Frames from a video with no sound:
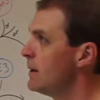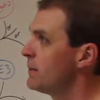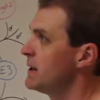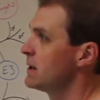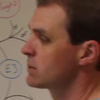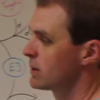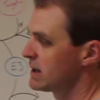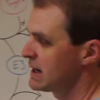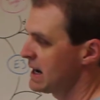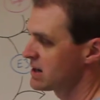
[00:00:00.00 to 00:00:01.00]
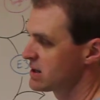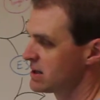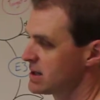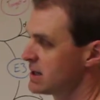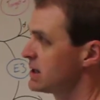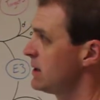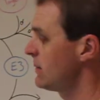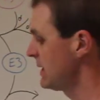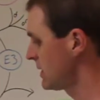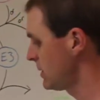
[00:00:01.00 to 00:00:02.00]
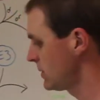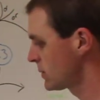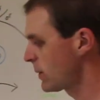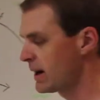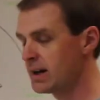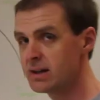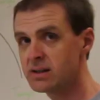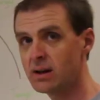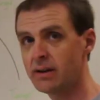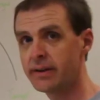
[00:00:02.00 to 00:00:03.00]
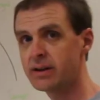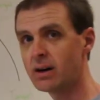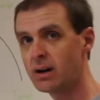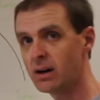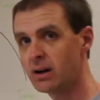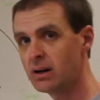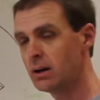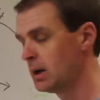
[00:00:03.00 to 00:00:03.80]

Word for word: These were attached to cysteine residues, whereas on the target,